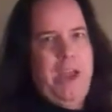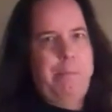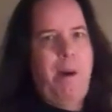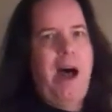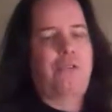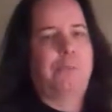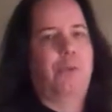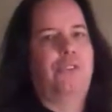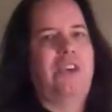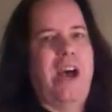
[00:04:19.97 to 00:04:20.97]
and
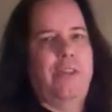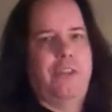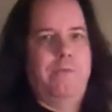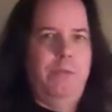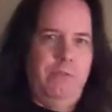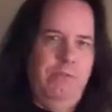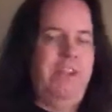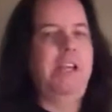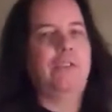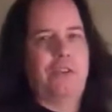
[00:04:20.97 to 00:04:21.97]
possible death
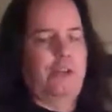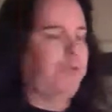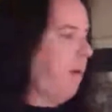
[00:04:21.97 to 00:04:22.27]
via such